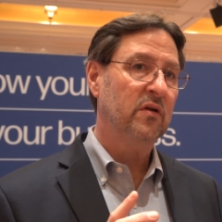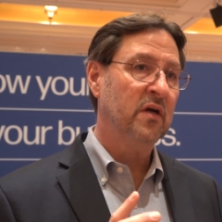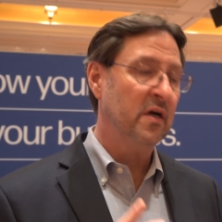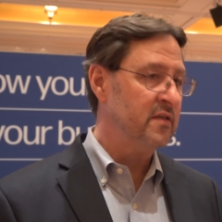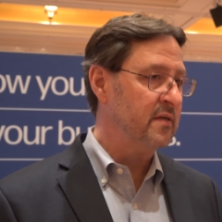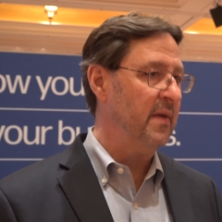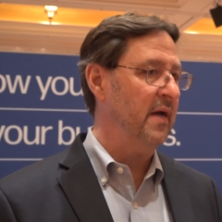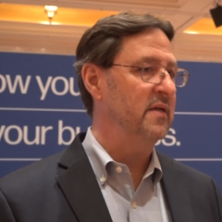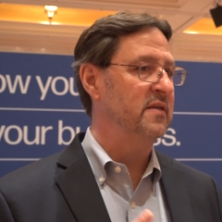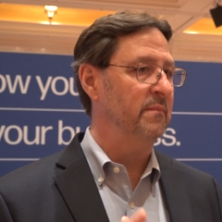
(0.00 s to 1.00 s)

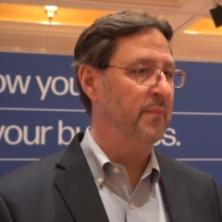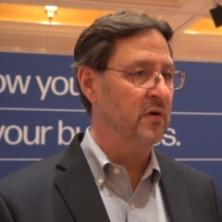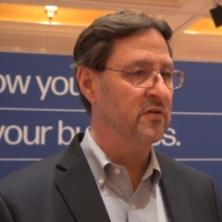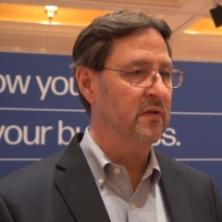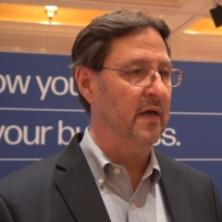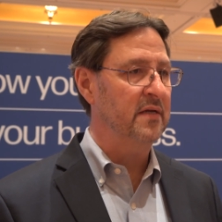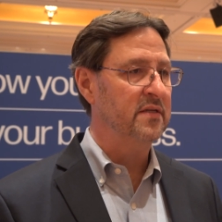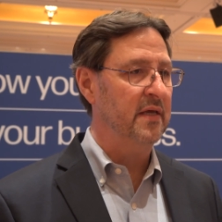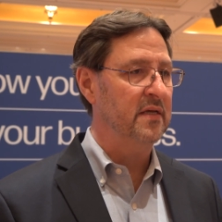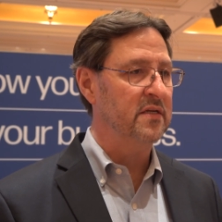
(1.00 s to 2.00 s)
customize and
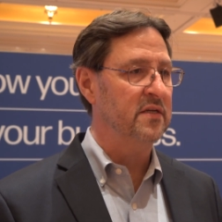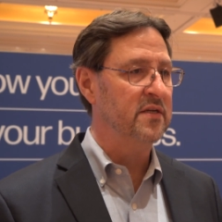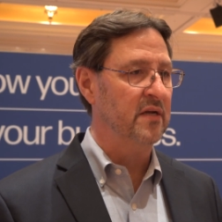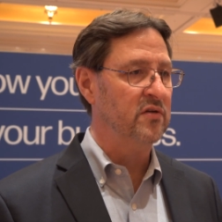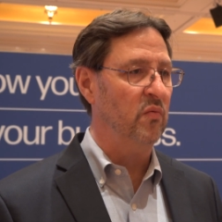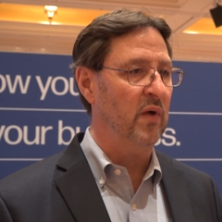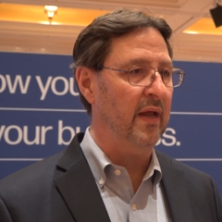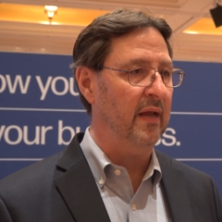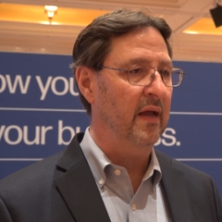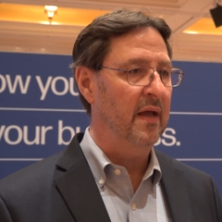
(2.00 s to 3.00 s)
personalize things in such a
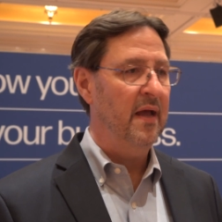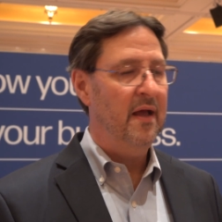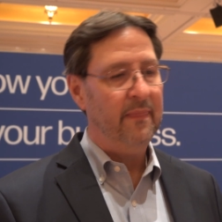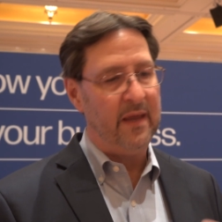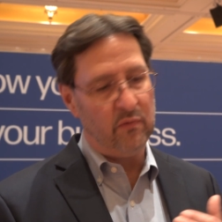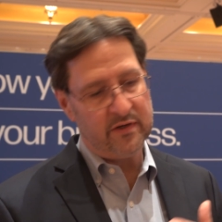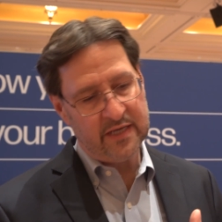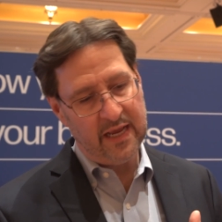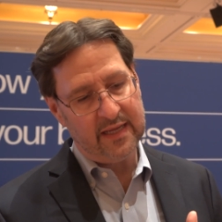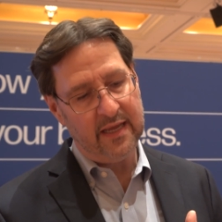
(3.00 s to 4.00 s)
way that we're
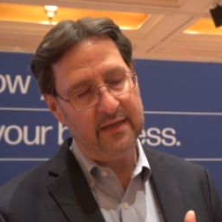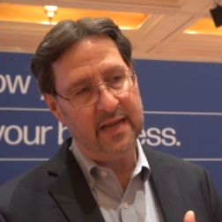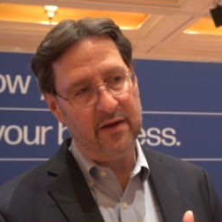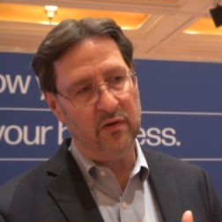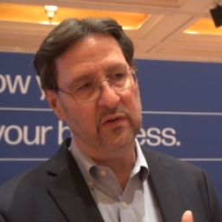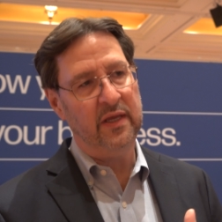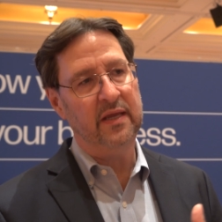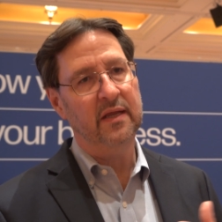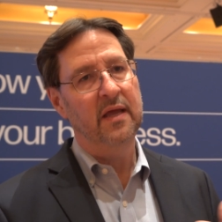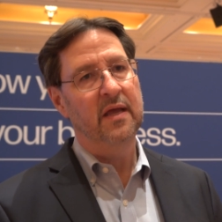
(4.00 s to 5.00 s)
taking not
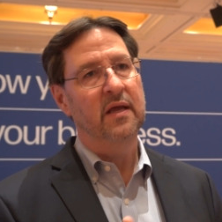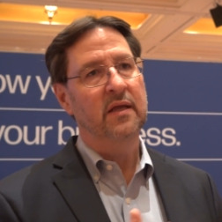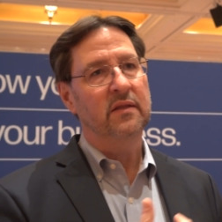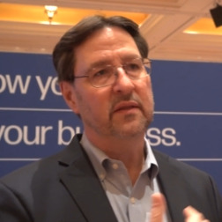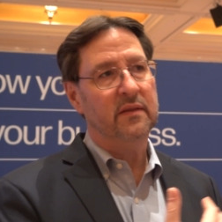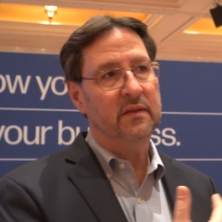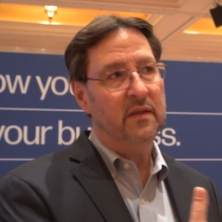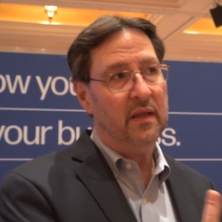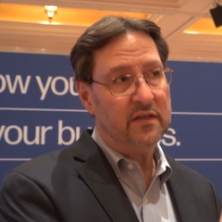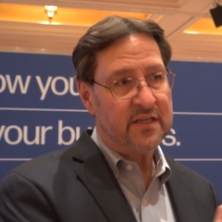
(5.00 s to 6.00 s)
only
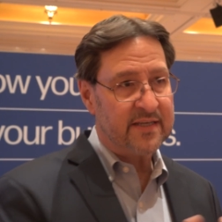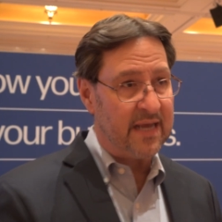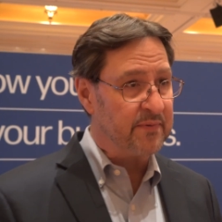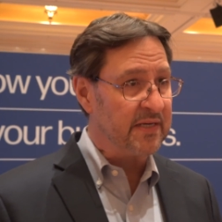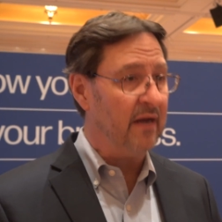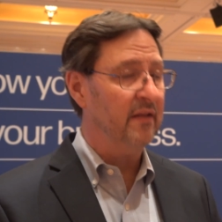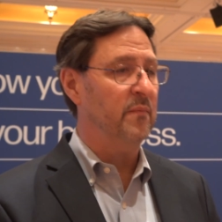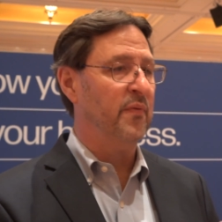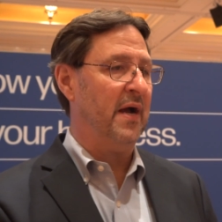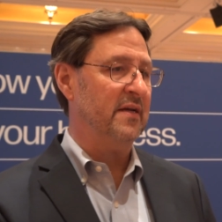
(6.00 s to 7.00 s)
steps out of
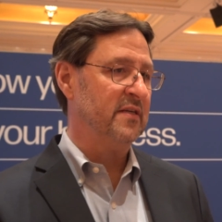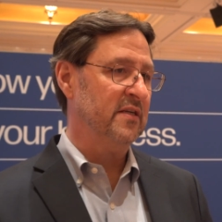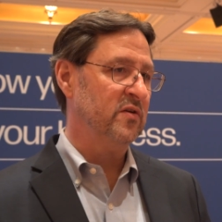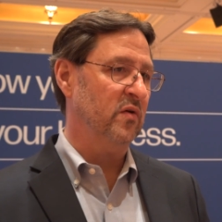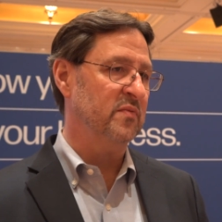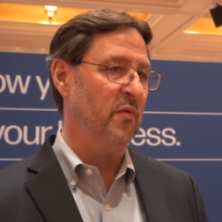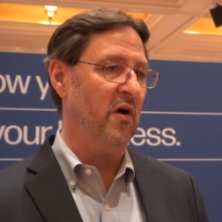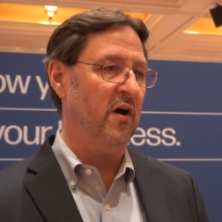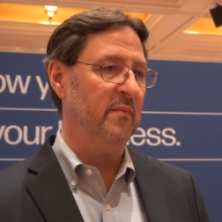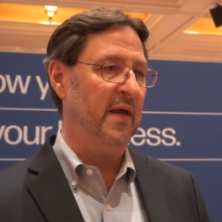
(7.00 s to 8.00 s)
the process so it's more
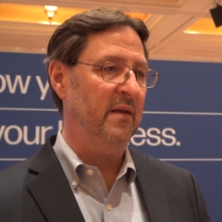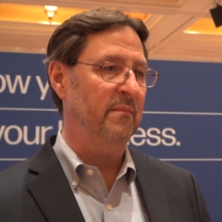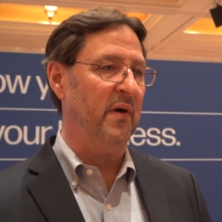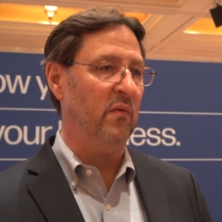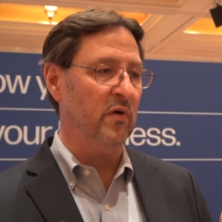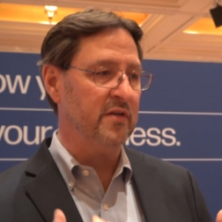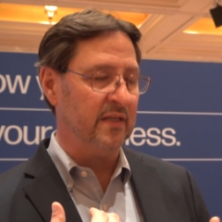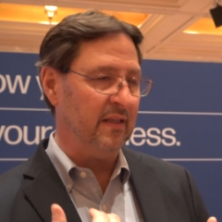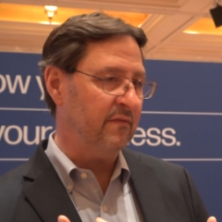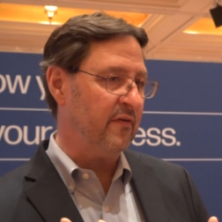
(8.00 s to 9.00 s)
automated, but we're
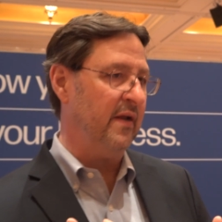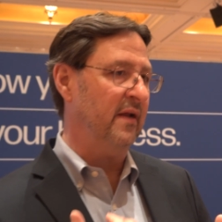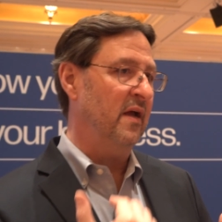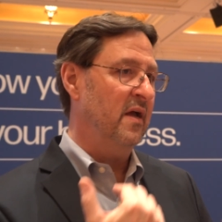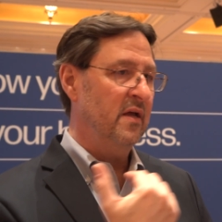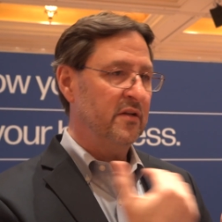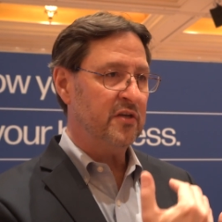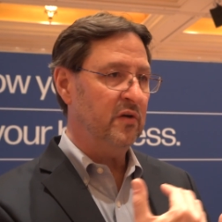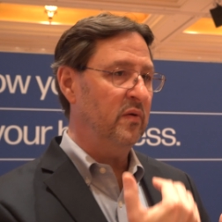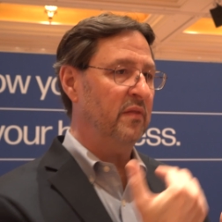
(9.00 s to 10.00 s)
delivering
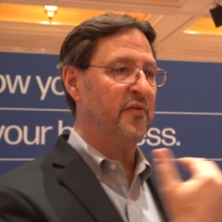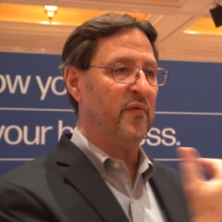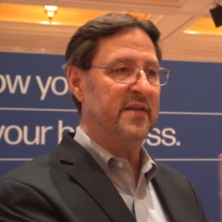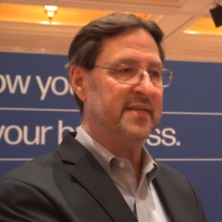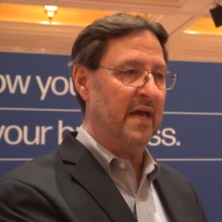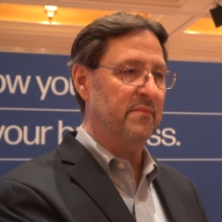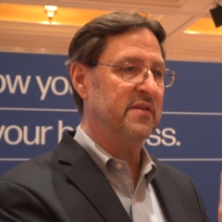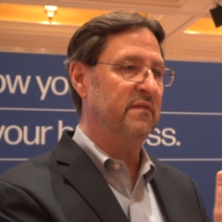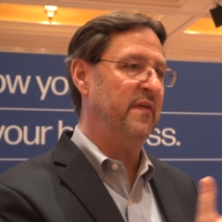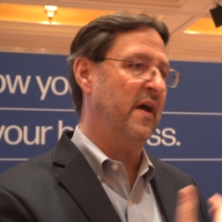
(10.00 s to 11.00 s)
2 and 3
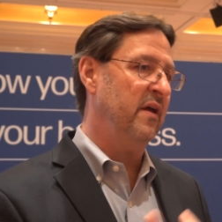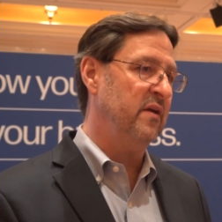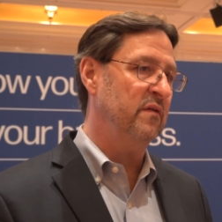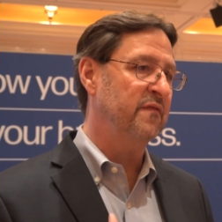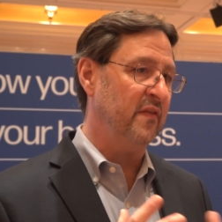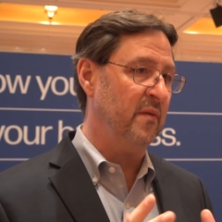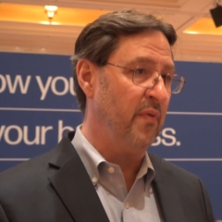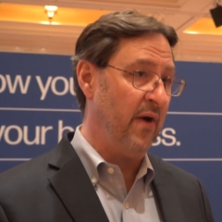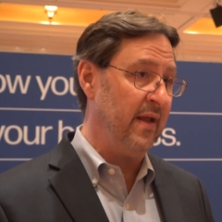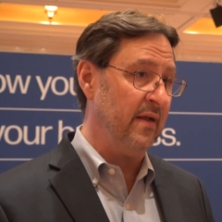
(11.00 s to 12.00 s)
times the value for the
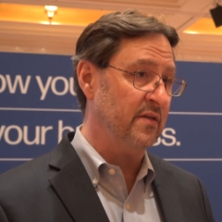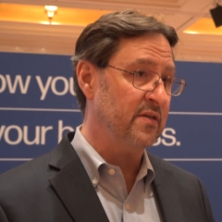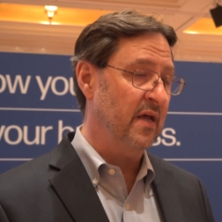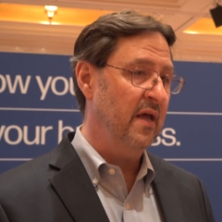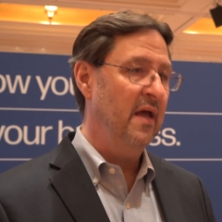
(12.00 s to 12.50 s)
brands